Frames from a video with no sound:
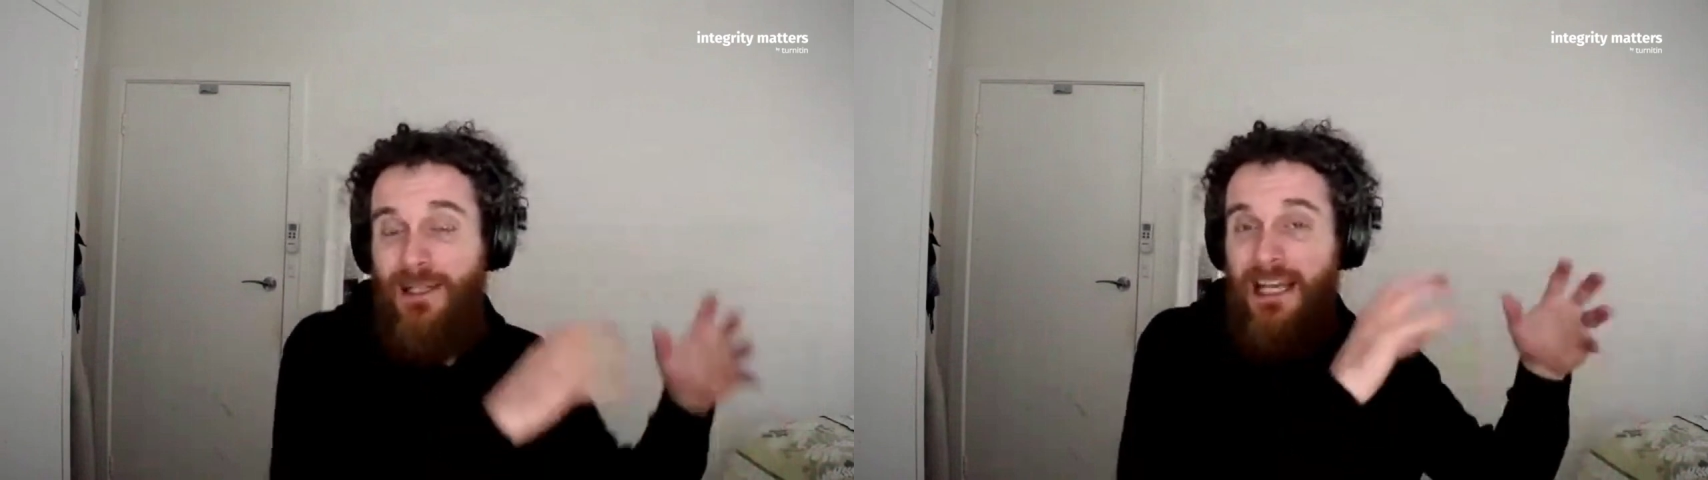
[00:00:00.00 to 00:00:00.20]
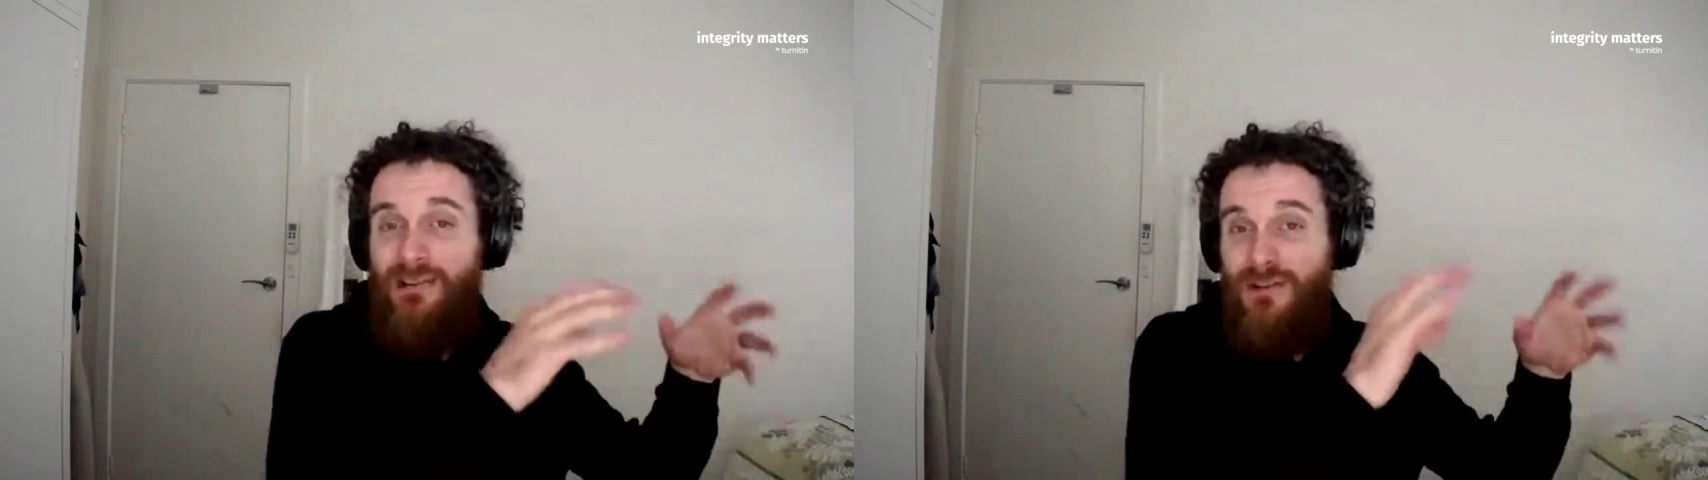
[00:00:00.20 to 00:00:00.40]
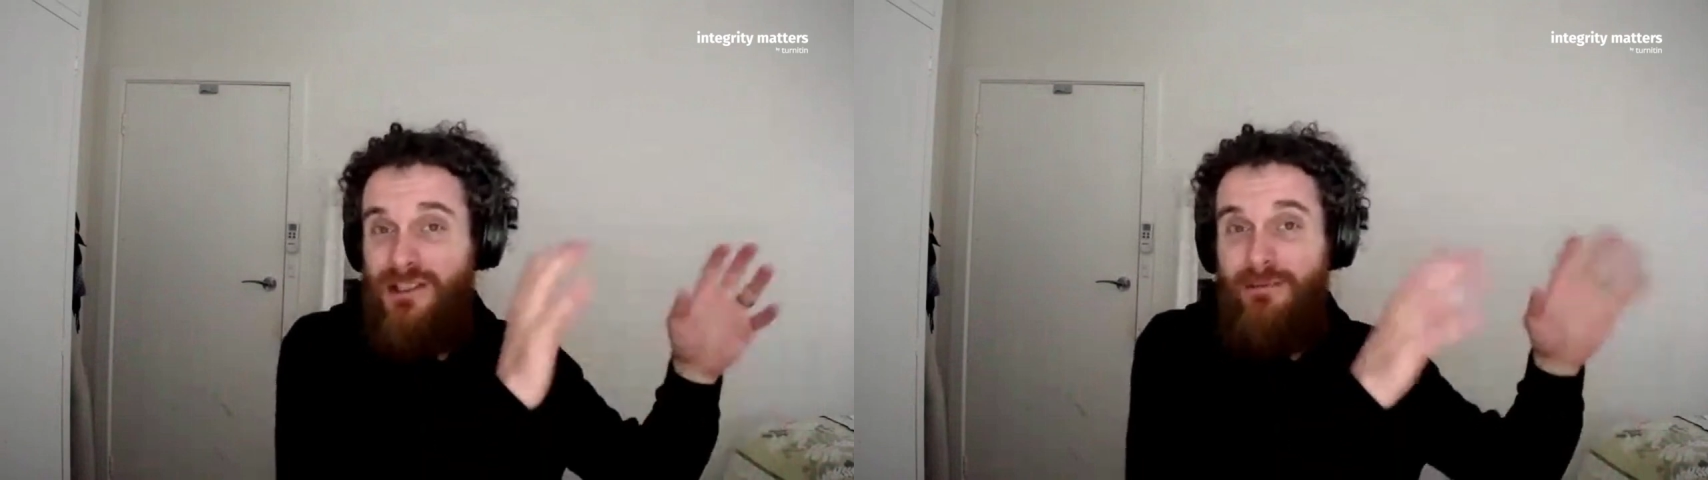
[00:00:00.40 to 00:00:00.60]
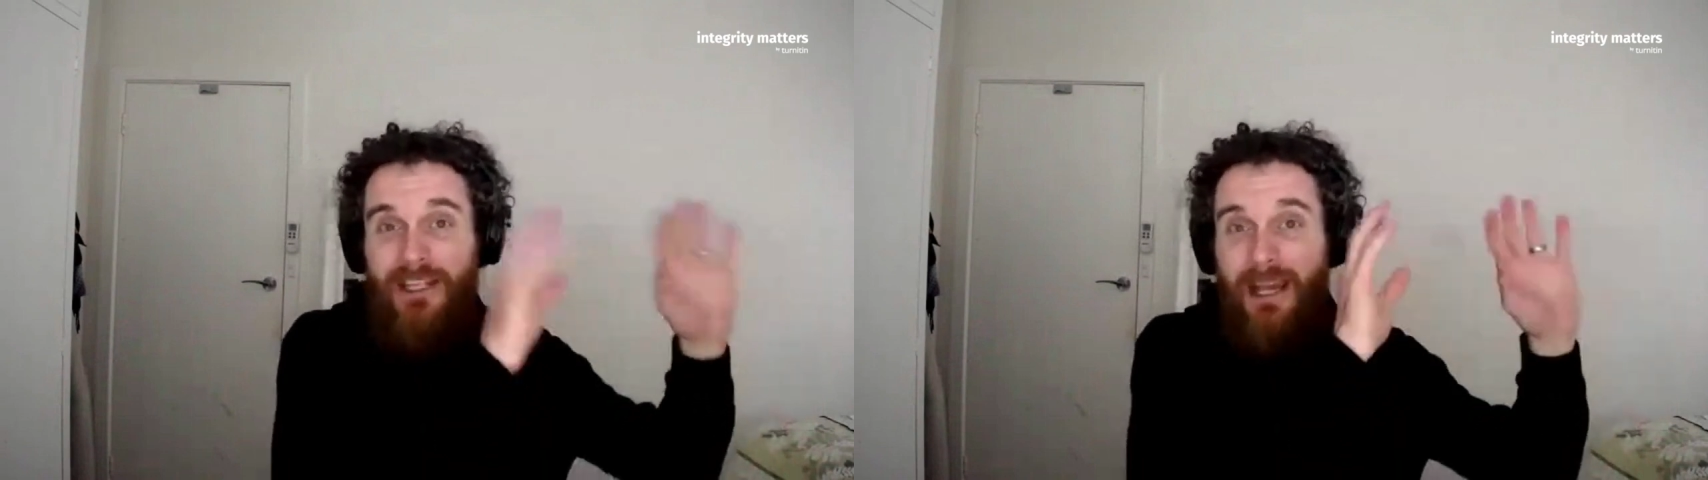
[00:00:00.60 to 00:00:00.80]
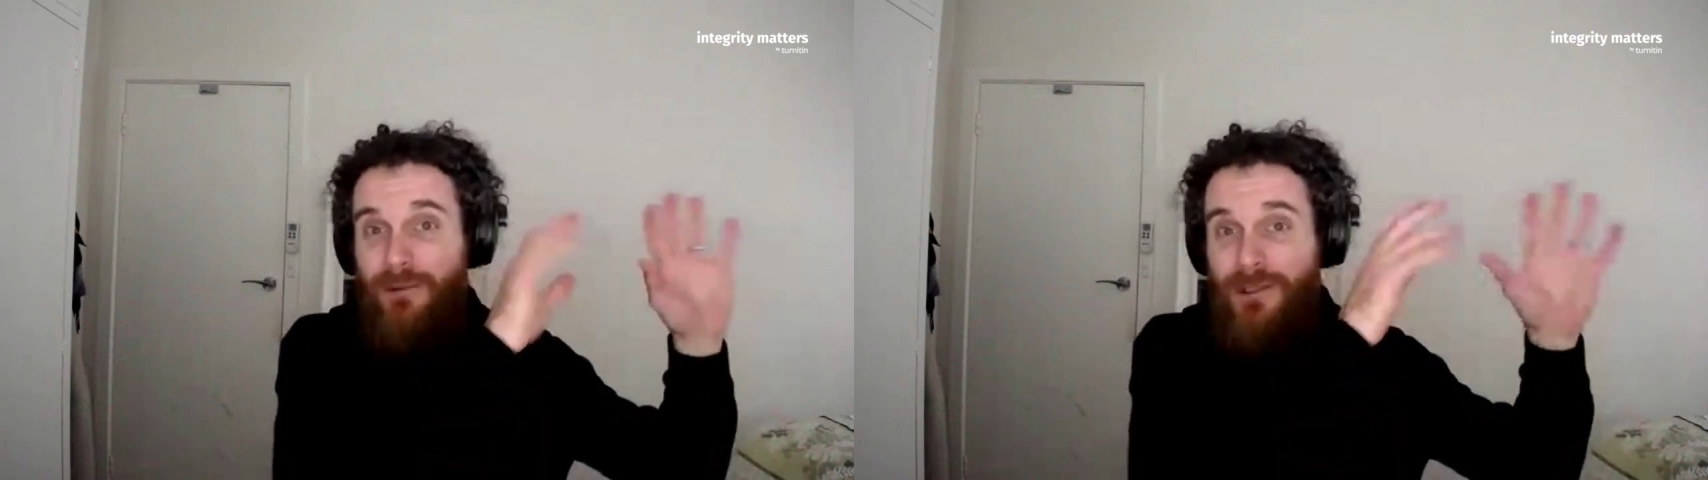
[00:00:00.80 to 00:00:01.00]
plagiarism,
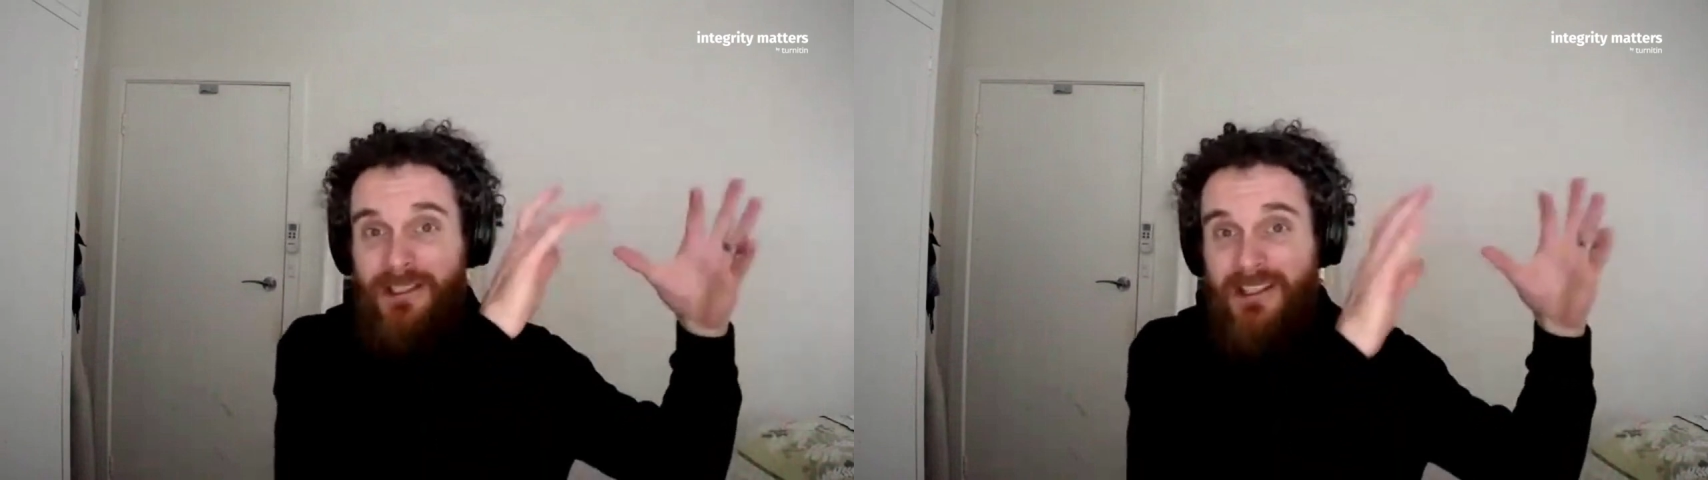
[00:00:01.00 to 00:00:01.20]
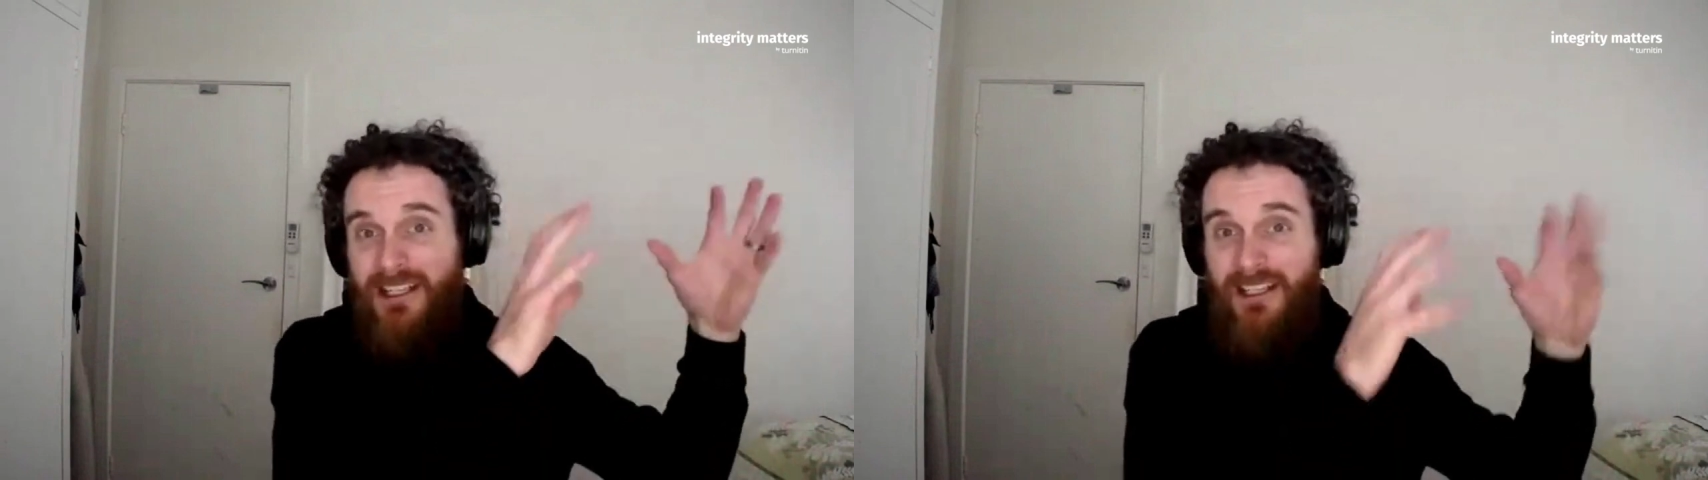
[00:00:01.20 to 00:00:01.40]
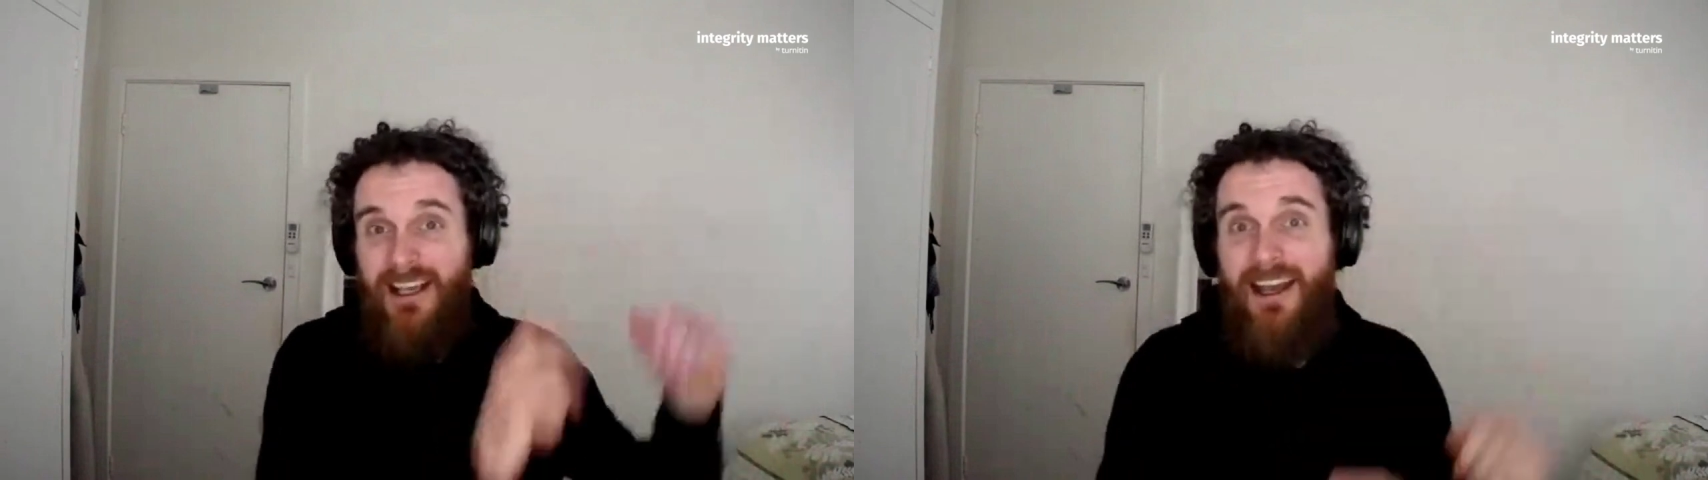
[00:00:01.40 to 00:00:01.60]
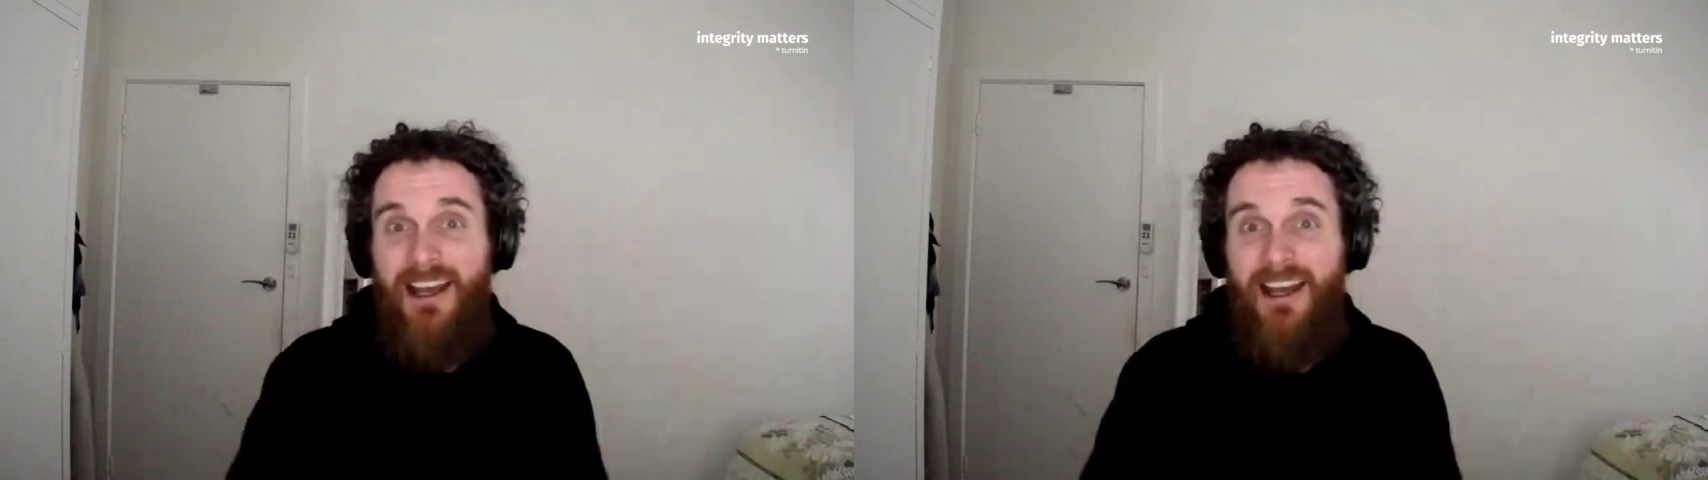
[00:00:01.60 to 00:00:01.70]
and that was the